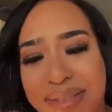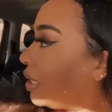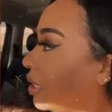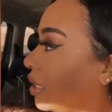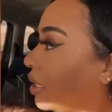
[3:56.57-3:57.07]

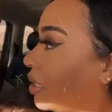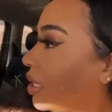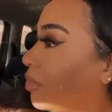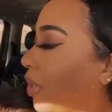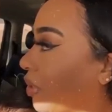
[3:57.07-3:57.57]
There you go.
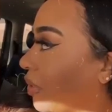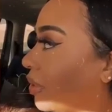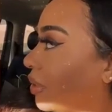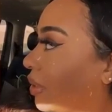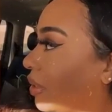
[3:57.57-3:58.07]
She's
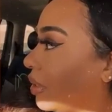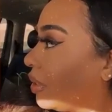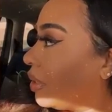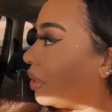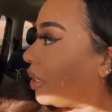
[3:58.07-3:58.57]
beautiful. Like,
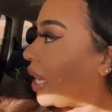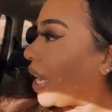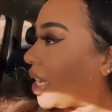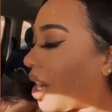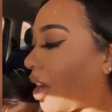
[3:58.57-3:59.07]

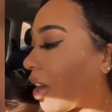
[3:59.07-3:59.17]
and her